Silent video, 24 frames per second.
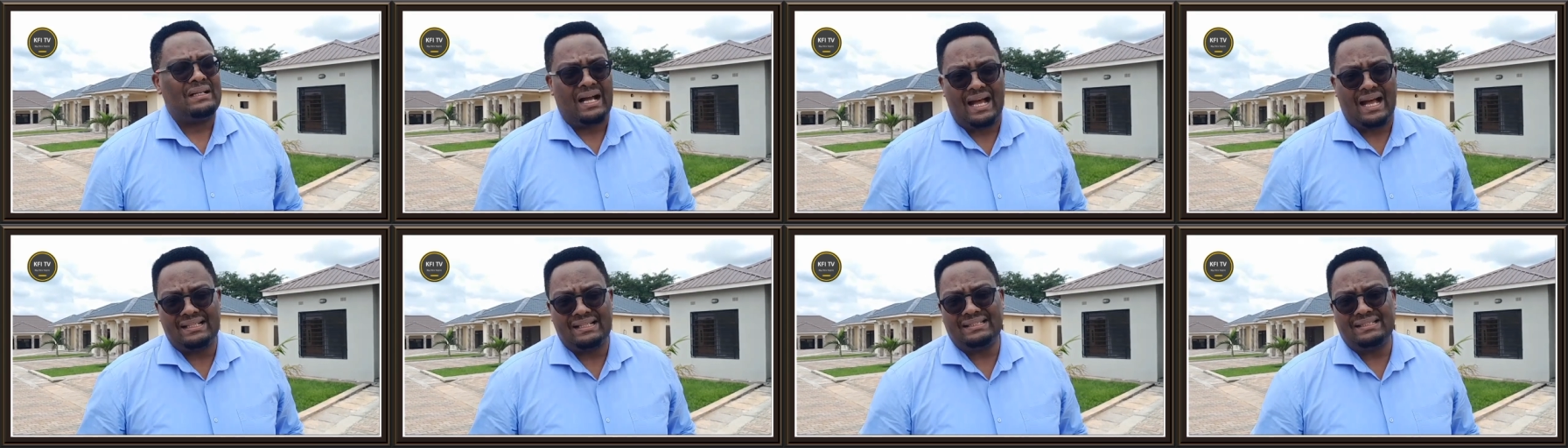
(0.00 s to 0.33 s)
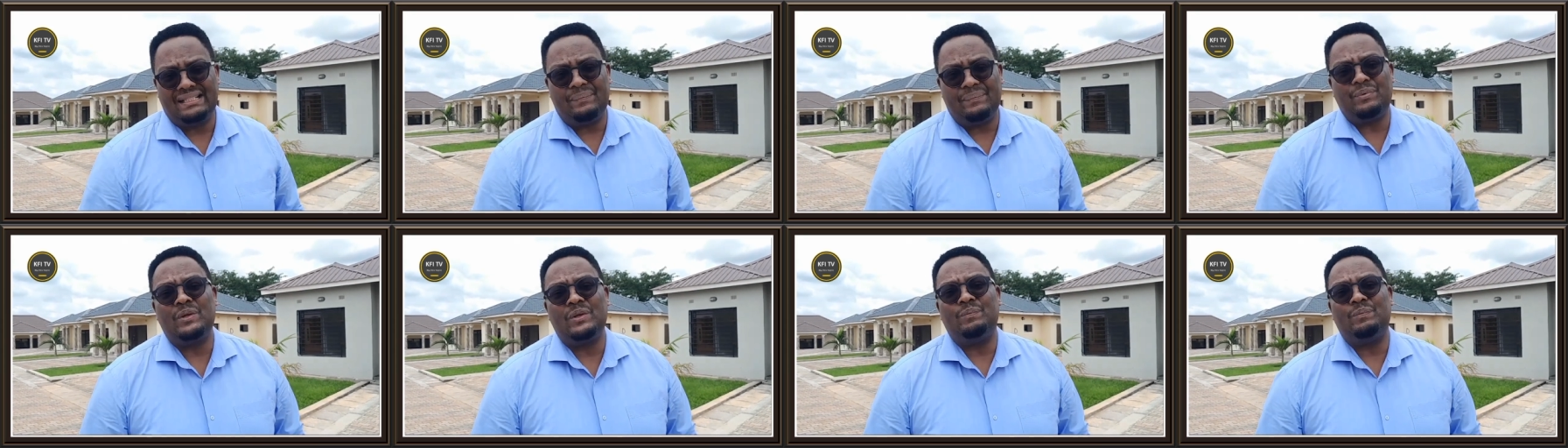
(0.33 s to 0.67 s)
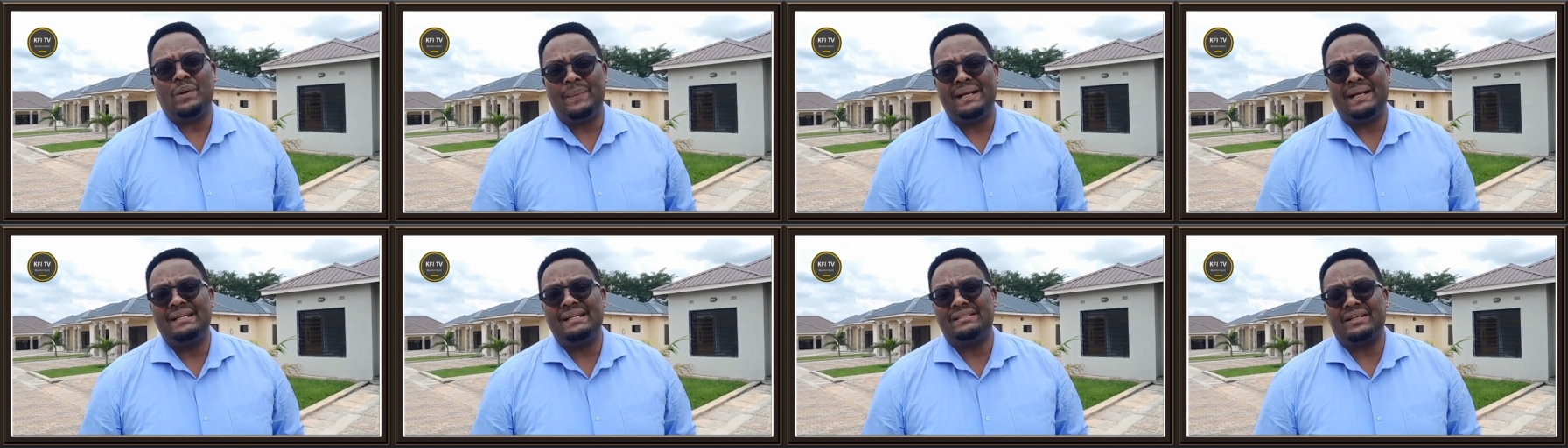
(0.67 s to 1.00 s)
as deputy
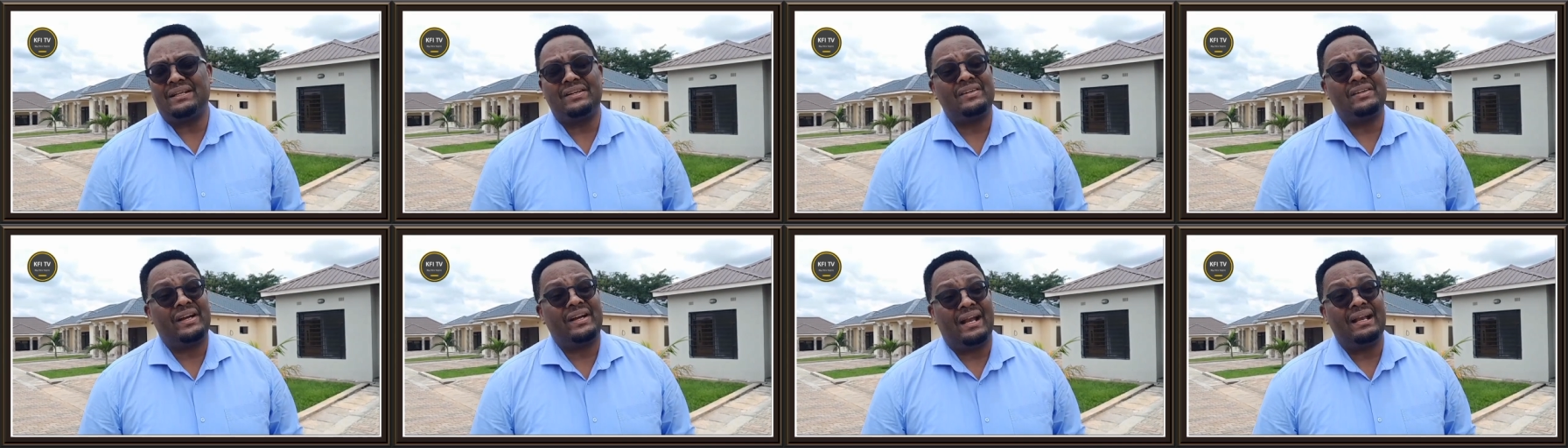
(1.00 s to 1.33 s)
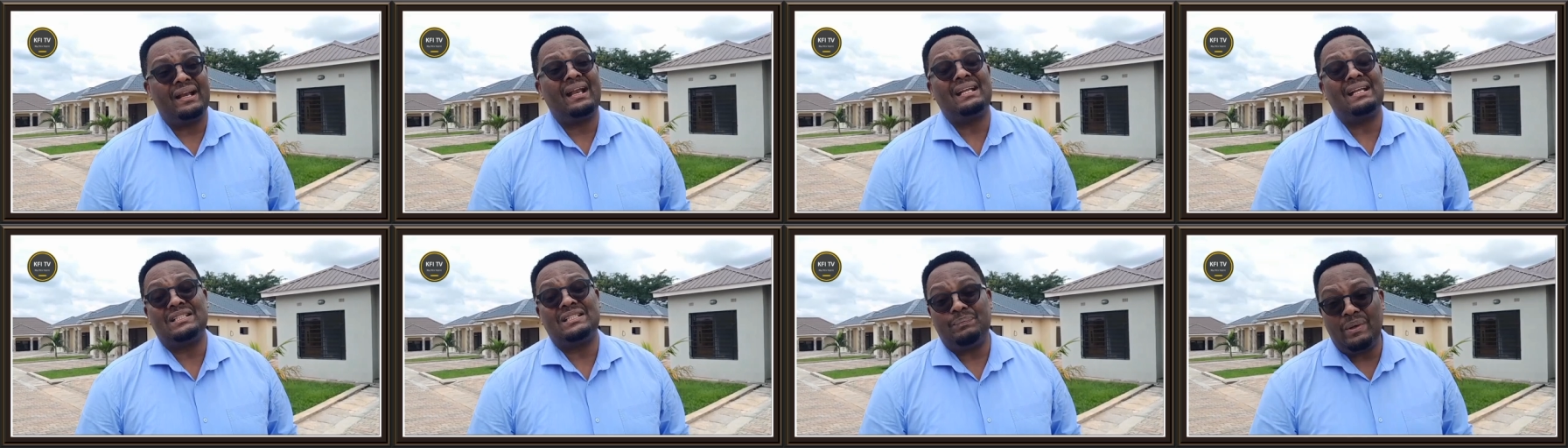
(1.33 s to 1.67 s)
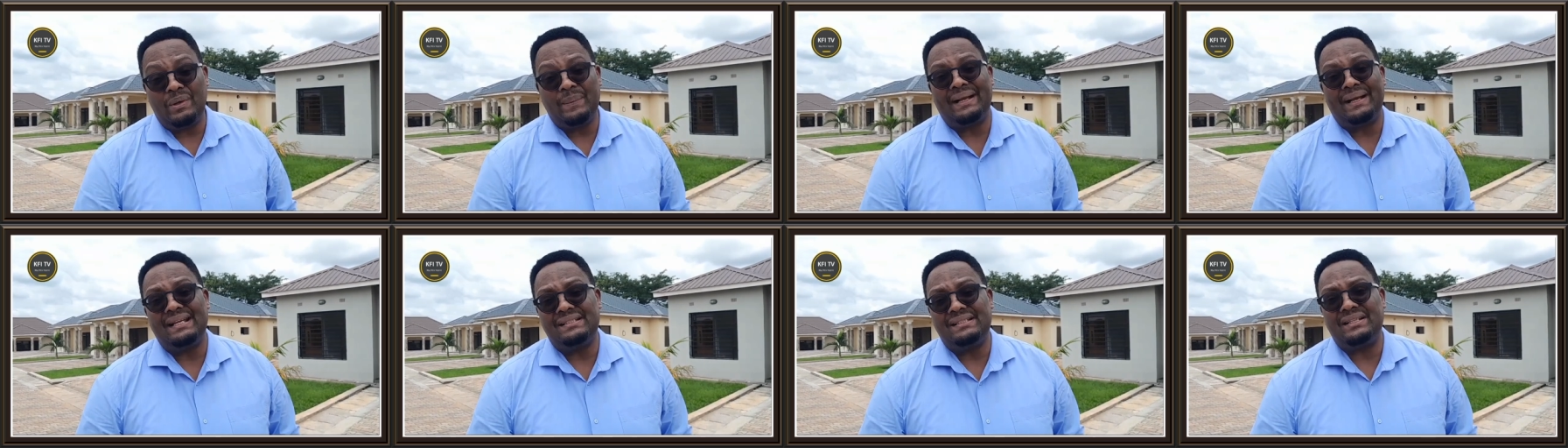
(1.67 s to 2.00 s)
permanent secretary and as
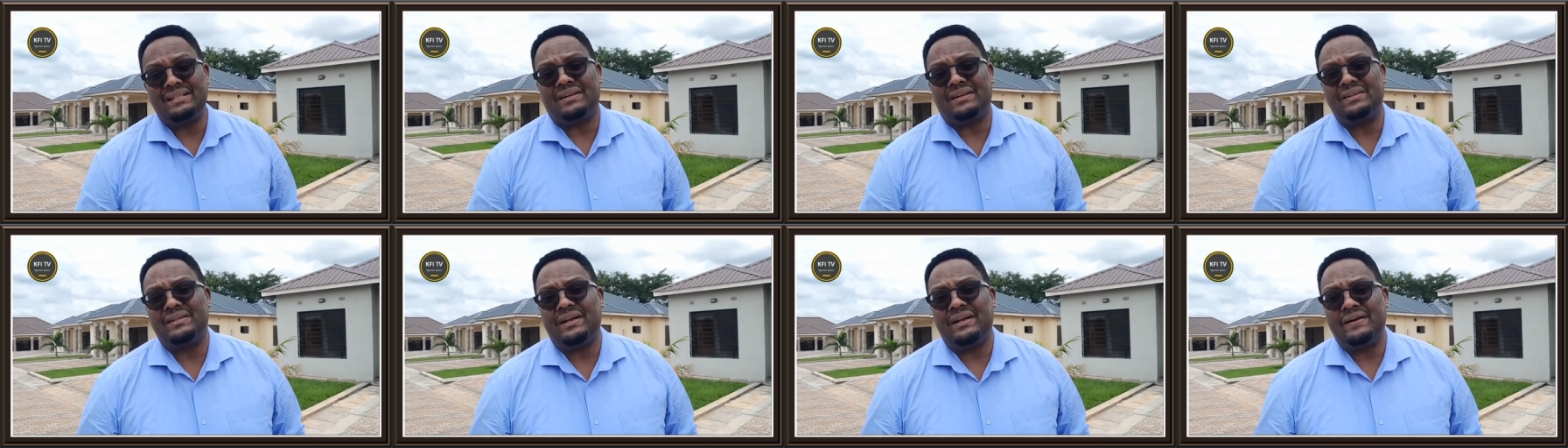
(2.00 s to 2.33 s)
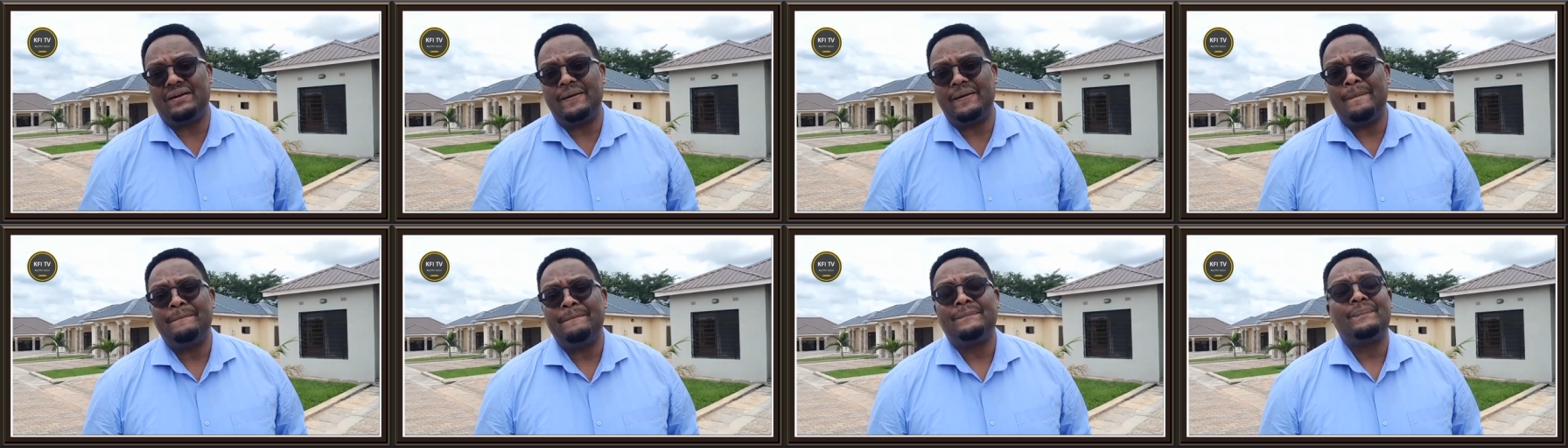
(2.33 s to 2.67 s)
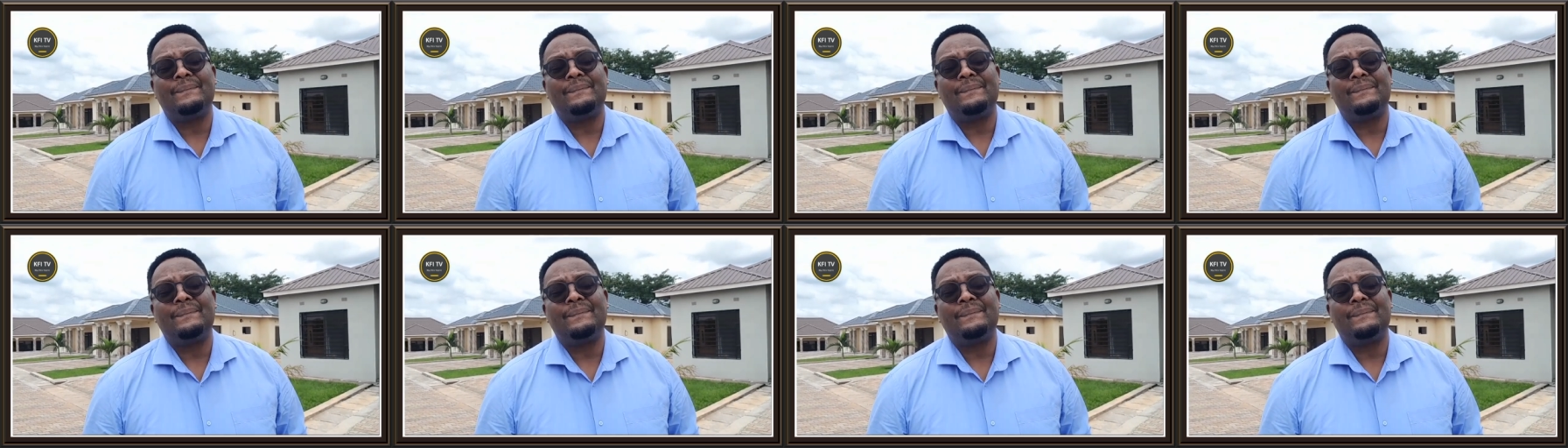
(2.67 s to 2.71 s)
permanent secretary.